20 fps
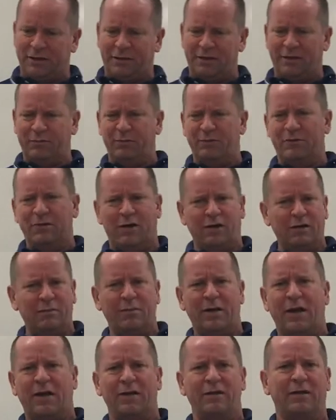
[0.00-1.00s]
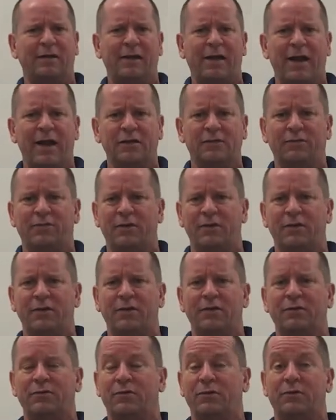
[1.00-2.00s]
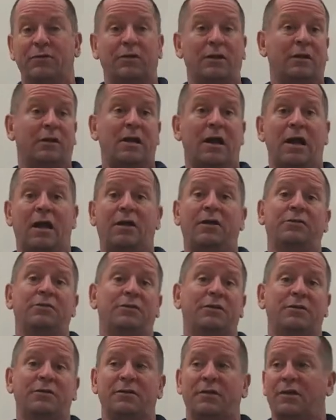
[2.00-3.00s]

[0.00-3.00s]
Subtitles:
think we talked about in the last video, you know, that colleges,